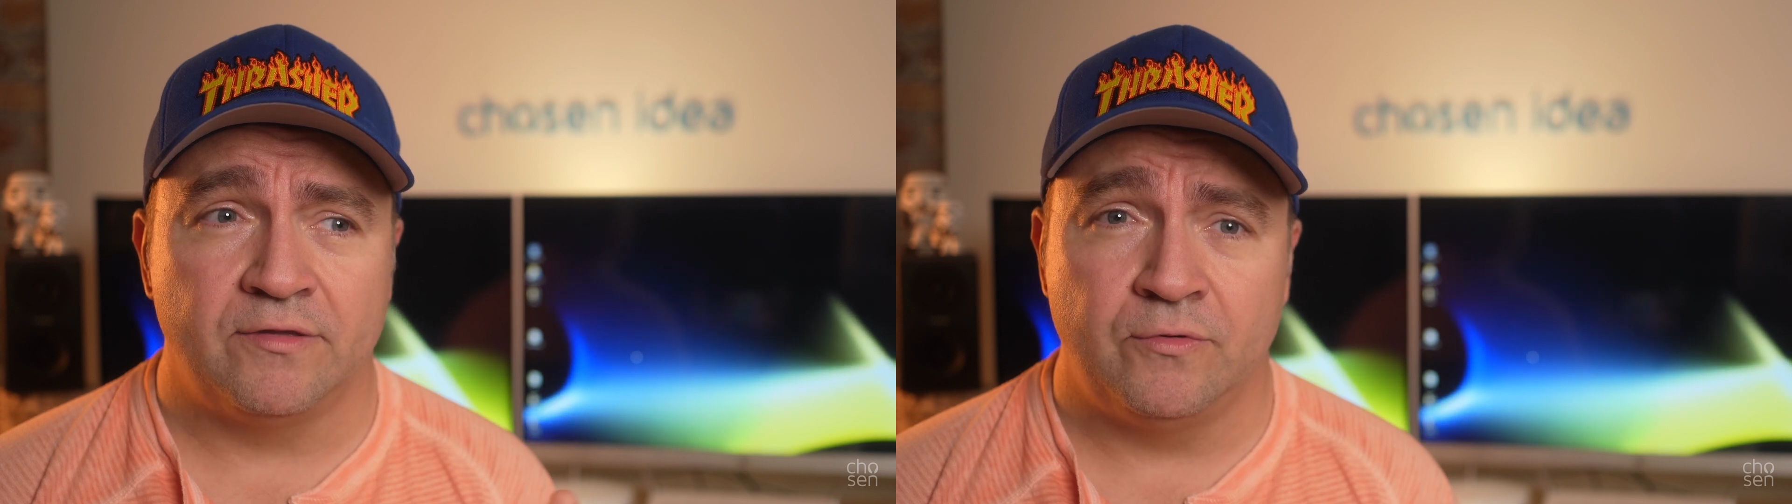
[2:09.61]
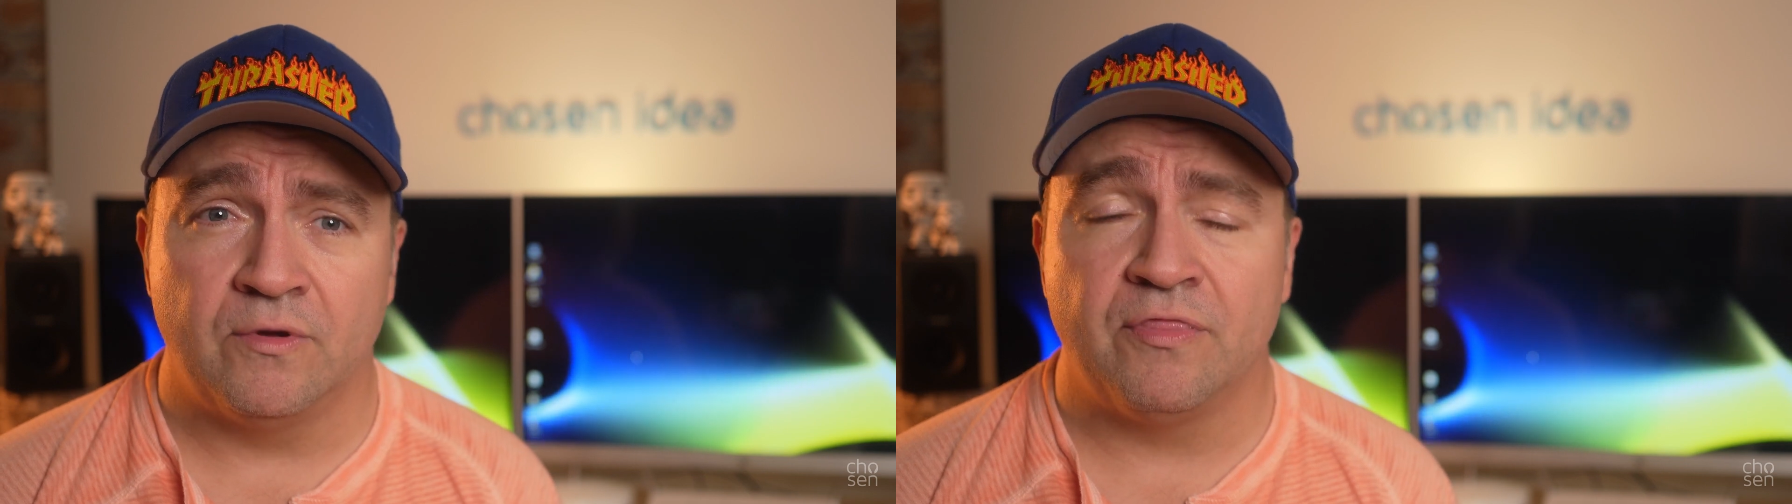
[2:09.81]

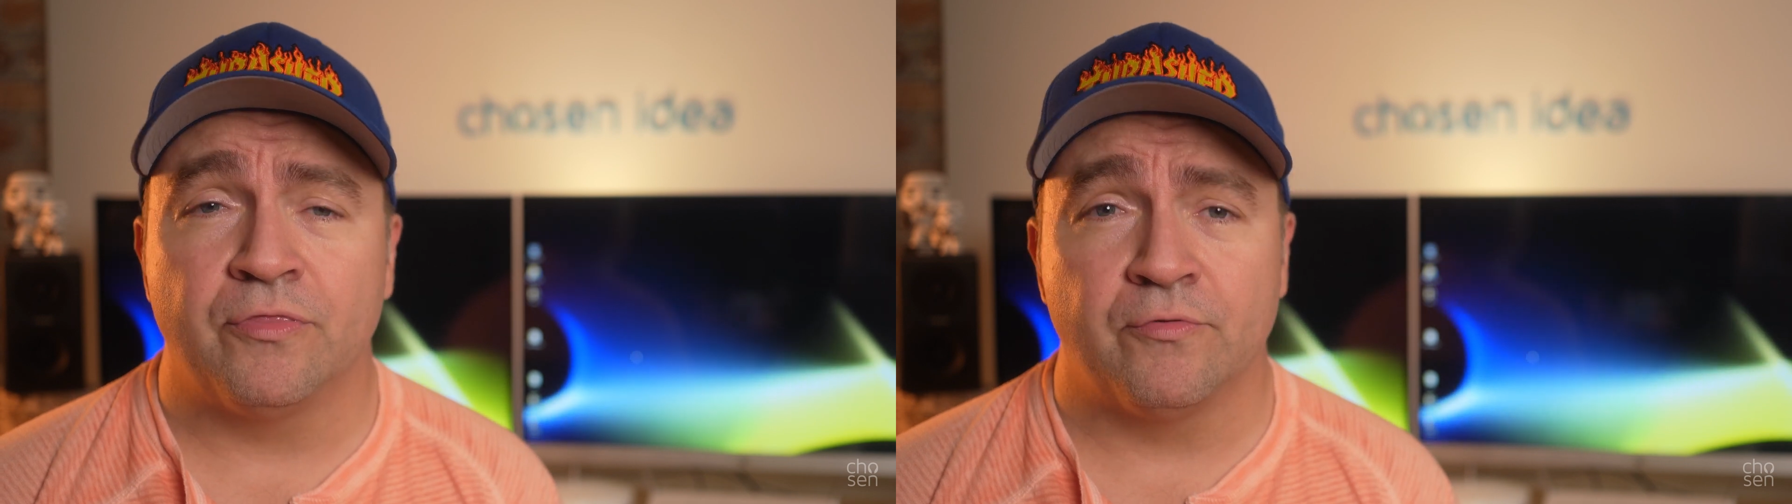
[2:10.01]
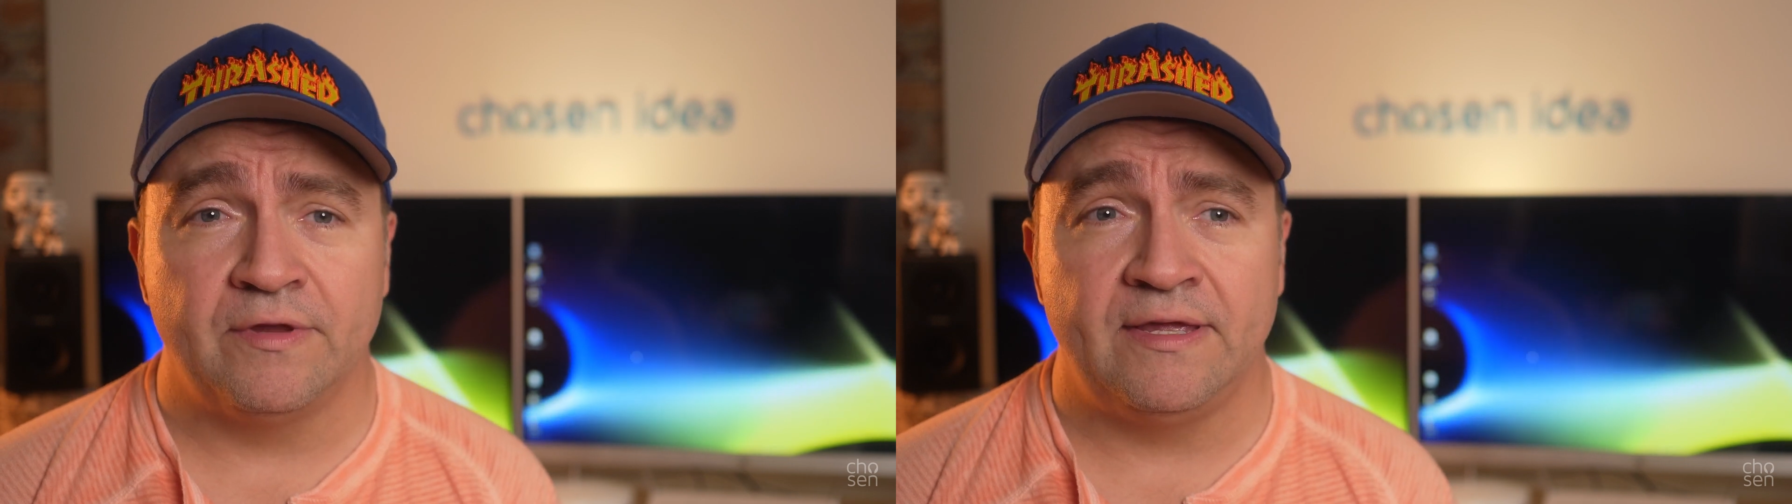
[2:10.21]
2
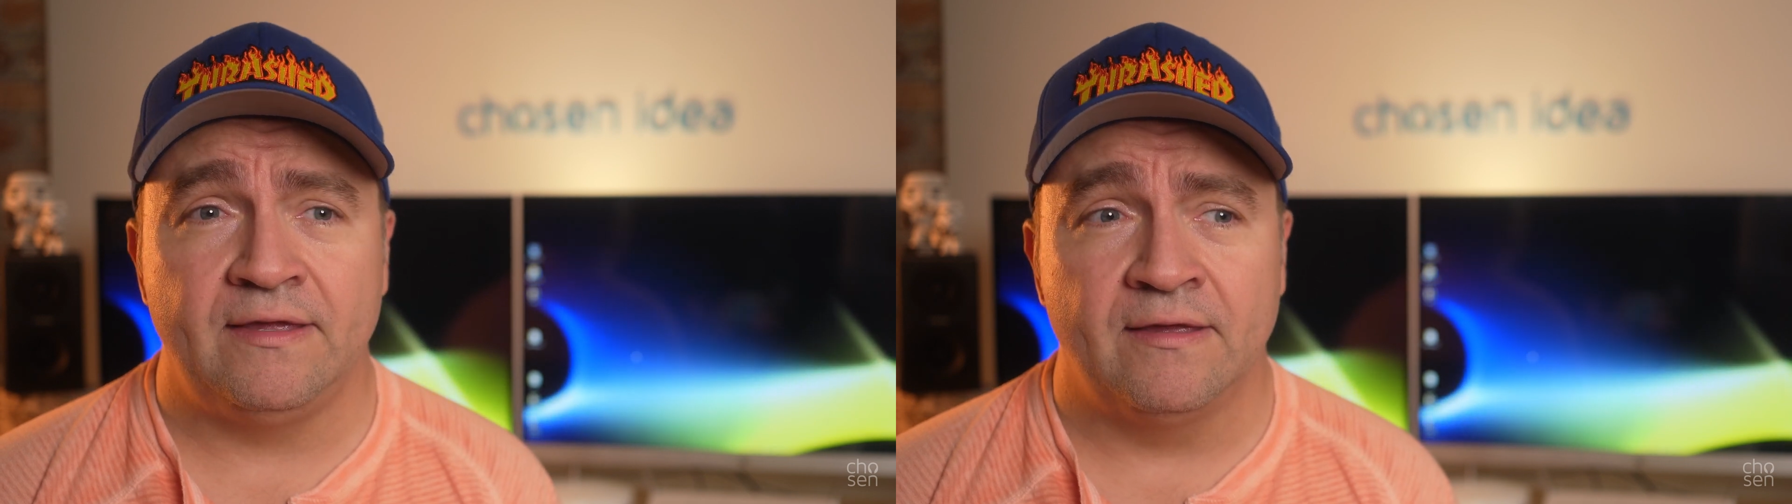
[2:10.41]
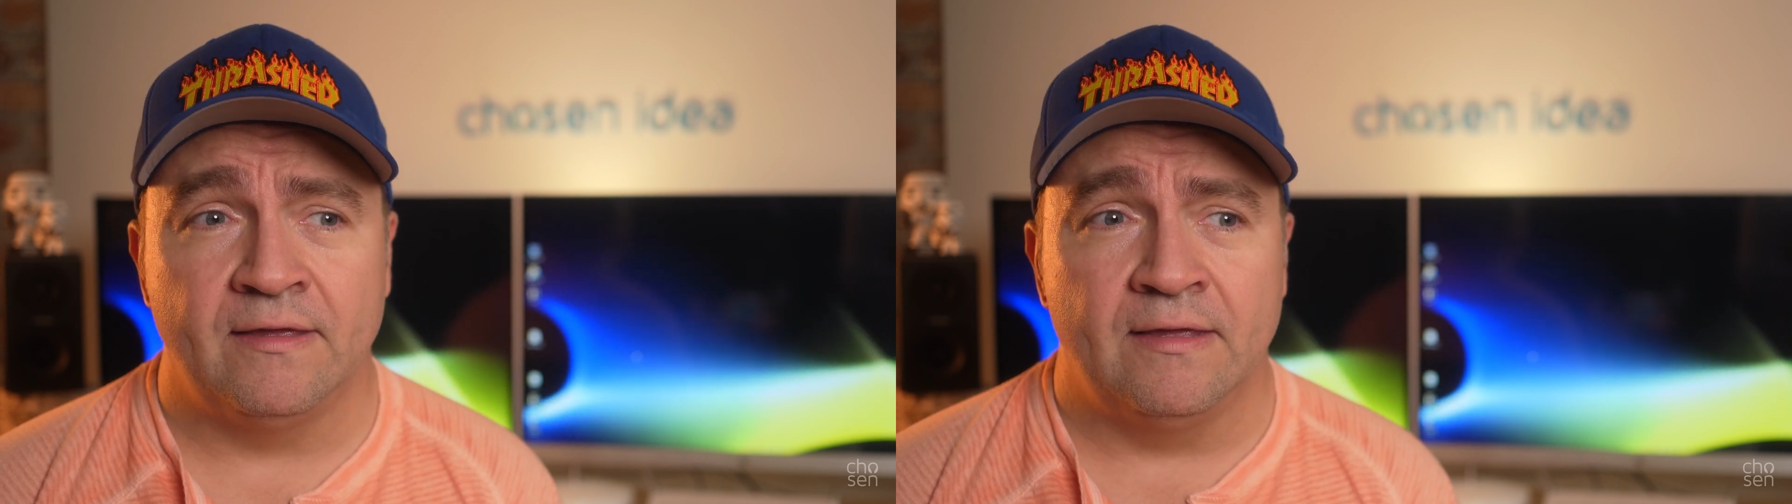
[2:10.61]
and
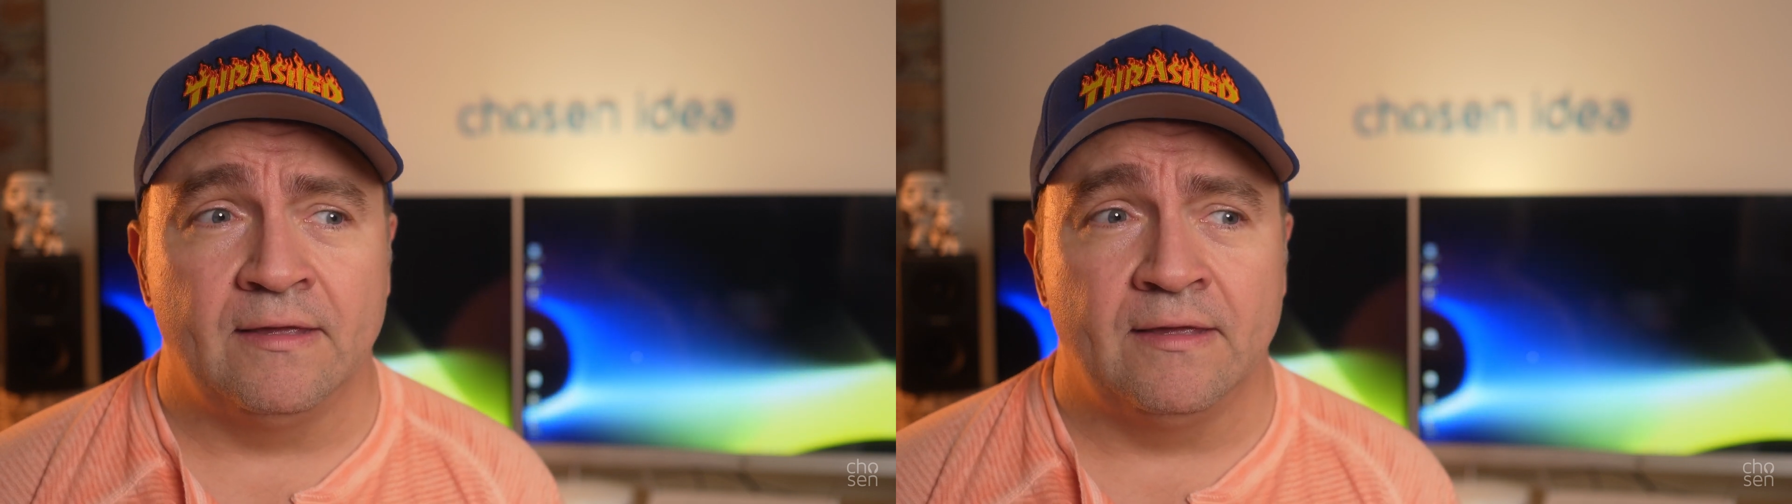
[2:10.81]
3